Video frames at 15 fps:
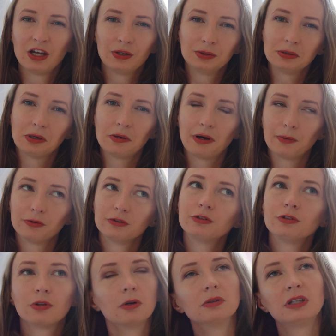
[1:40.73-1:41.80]
You know, I was
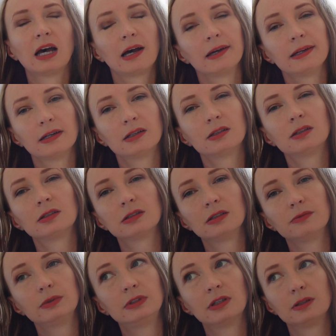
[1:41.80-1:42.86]
so tired,
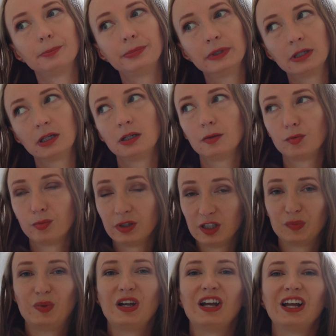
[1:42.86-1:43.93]
and with a big
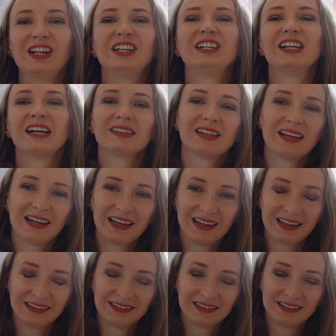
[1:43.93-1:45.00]
belly at the
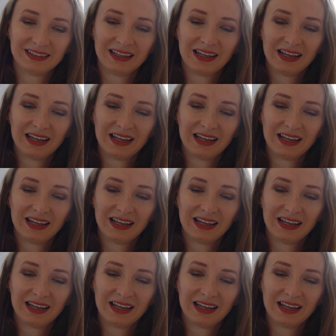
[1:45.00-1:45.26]
end,